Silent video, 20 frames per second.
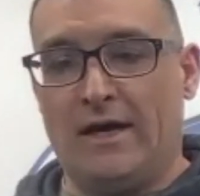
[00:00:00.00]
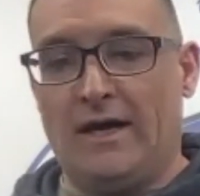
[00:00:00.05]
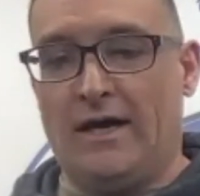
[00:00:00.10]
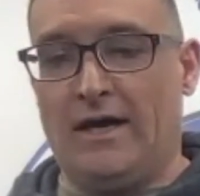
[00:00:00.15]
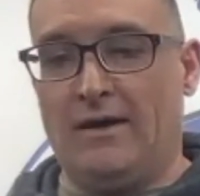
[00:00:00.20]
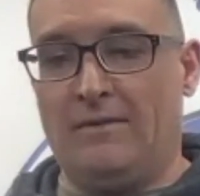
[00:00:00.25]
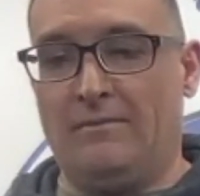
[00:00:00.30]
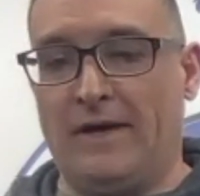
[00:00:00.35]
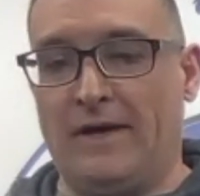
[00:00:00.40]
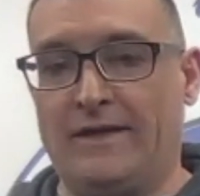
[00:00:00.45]

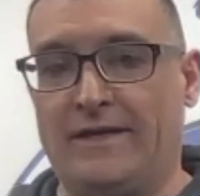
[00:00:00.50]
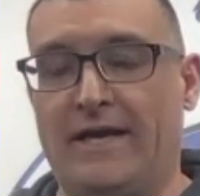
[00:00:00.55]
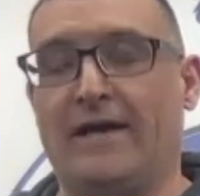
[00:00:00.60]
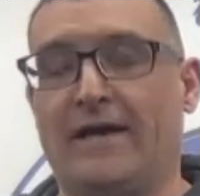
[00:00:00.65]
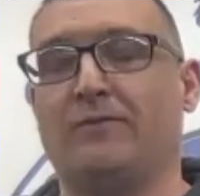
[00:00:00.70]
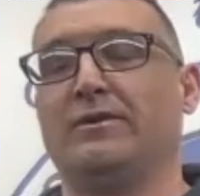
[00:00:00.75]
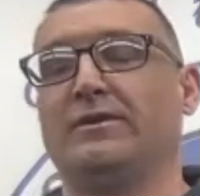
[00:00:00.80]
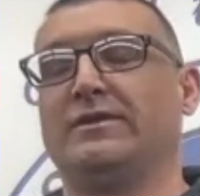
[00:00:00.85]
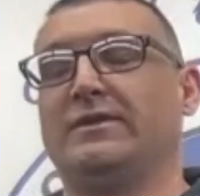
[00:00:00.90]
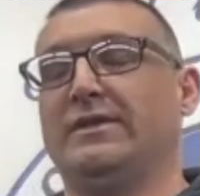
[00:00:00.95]
My
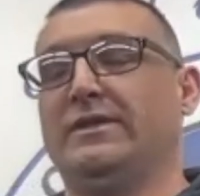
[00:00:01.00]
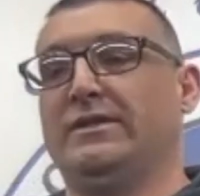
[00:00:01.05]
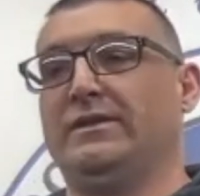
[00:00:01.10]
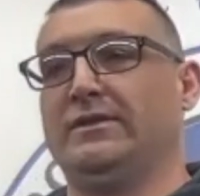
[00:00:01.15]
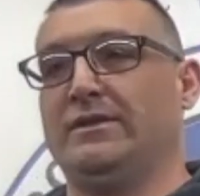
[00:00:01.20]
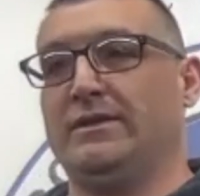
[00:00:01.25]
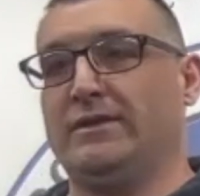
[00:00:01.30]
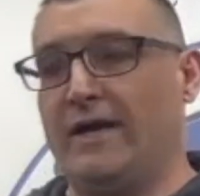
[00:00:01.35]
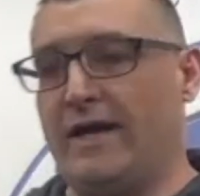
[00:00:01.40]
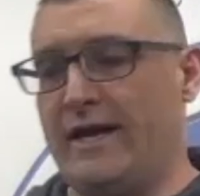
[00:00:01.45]
dad was
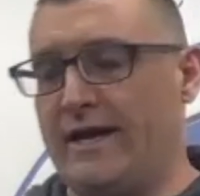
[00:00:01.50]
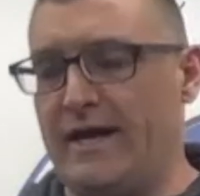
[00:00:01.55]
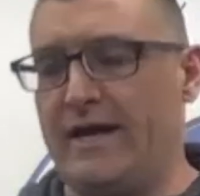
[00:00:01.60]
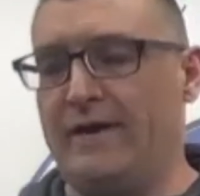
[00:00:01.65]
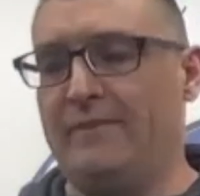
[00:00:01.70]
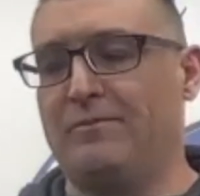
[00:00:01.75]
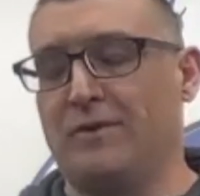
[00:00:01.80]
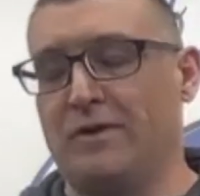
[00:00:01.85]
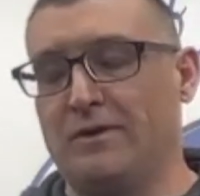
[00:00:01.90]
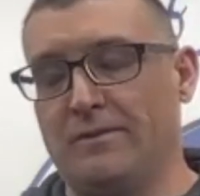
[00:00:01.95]
in
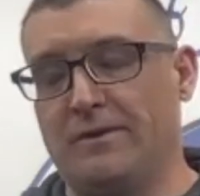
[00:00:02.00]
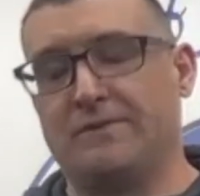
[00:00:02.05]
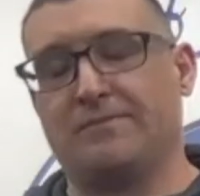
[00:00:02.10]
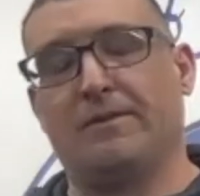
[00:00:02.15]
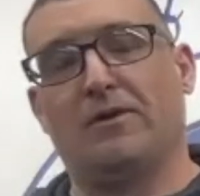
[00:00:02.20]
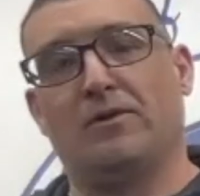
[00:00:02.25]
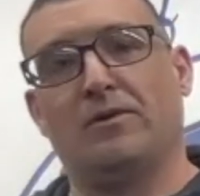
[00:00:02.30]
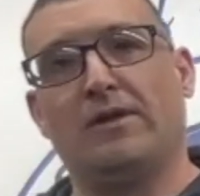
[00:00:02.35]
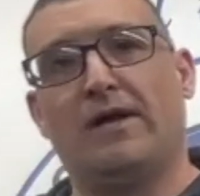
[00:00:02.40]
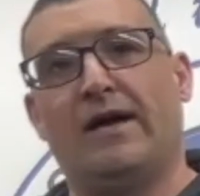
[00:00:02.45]
AA pretty much
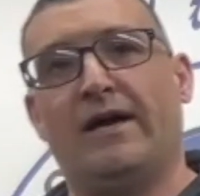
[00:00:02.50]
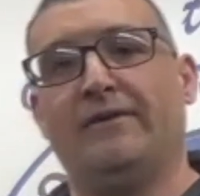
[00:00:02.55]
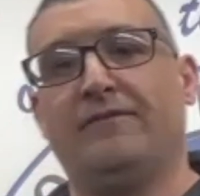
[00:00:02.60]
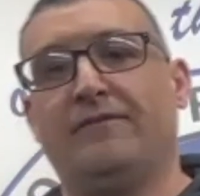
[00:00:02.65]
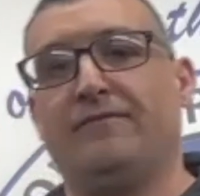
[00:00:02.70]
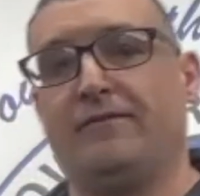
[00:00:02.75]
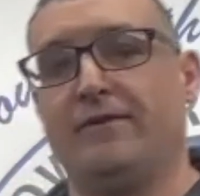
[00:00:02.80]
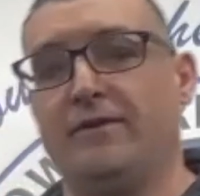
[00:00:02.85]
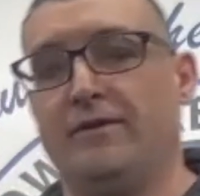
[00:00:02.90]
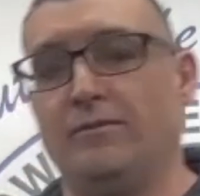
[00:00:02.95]
my whole life.
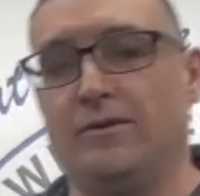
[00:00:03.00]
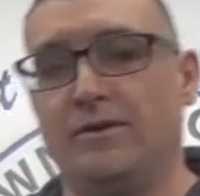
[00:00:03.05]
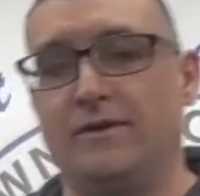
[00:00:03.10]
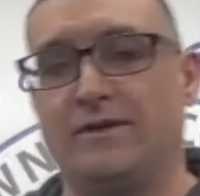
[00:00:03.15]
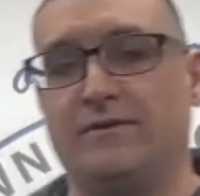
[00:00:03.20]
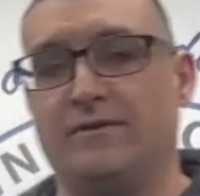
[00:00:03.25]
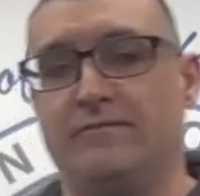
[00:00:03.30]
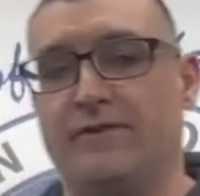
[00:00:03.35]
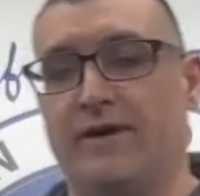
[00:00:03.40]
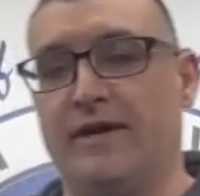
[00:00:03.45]
He was
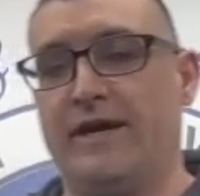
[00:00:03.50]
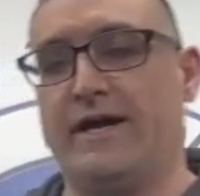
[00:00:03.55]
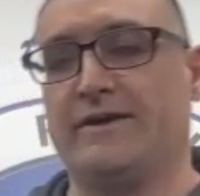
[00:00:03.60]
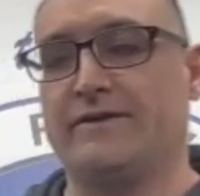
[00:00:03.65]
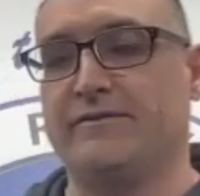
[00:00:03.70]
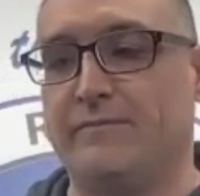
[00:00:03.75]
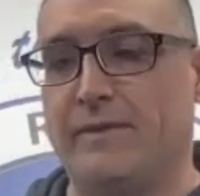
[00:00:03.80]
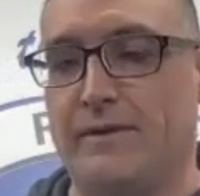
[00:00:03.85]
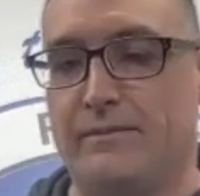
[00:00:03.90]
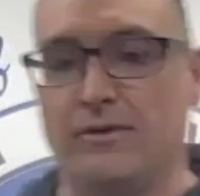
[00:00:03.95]
a very
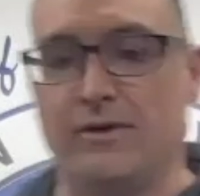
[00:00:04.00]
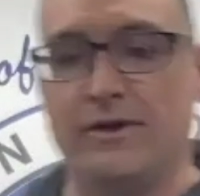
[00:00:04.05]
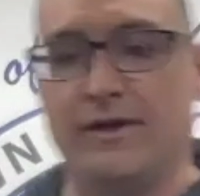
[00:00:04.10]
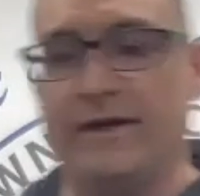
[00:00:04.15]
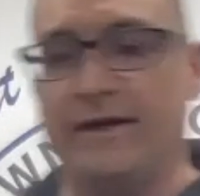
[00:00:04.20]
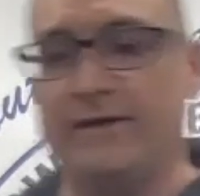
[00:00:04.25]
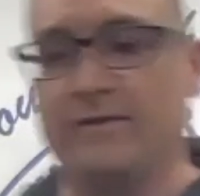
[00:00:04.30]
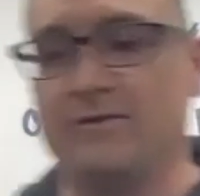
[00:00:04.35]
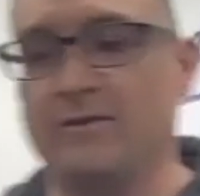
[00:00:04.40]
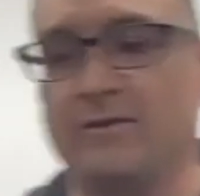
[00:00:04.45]
active member in
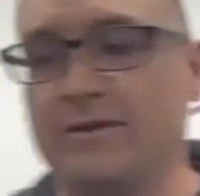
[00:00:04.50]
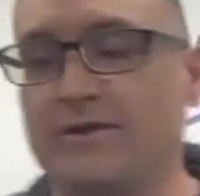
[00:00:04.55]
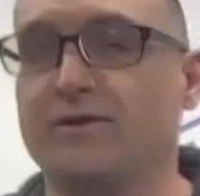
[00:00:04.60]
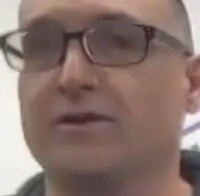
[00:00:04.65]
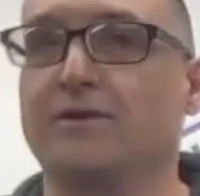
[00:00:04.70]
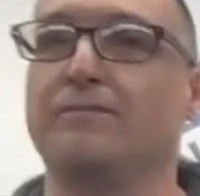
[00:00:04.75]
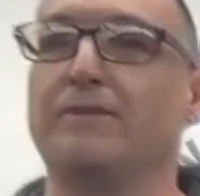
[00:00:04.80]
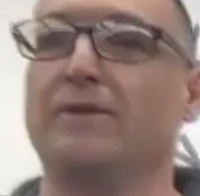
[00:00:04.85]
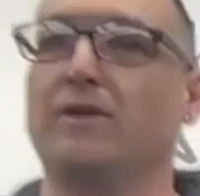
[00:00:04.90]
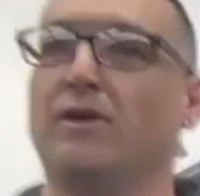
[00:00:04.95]
it, so he
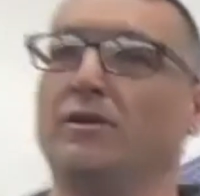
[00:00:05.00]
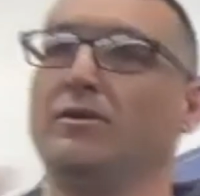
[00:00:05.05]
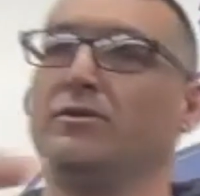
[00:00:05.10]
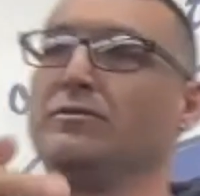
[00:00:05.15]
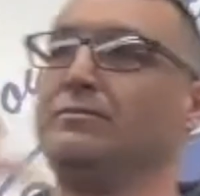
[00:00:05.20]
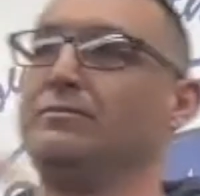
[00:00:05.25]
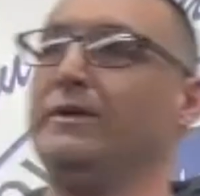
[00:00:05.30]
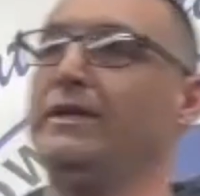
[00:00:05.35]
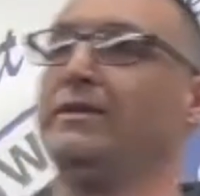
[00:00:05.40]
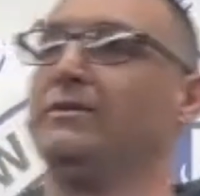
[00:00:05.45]
took me to all
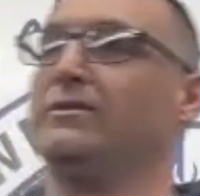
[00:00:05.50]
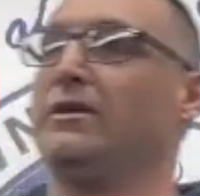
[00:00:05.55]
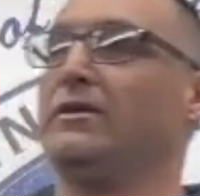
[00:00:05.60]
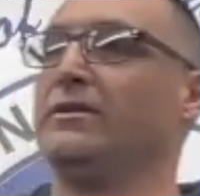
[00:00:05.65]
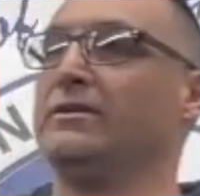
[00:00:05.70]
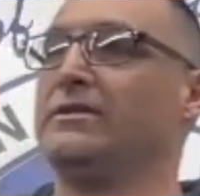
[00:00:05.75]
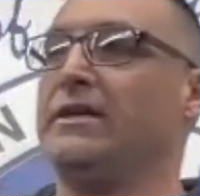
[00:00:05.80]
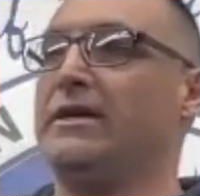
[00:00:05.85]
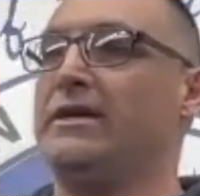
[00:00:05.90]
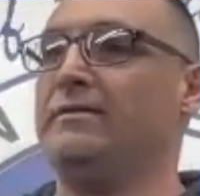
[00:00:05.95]
those meetings all
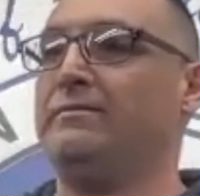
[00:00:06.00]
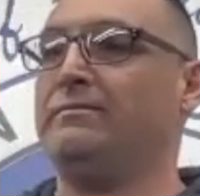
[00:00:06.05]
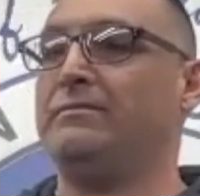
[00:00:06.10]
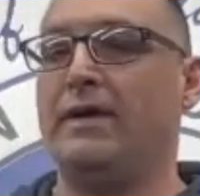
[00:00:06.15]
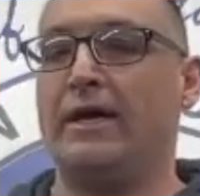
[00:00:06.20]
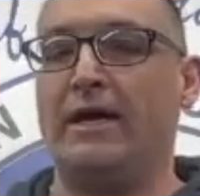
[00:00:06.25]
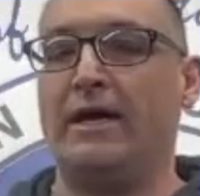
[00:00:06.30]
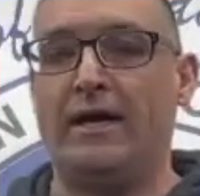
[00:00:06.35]
the time.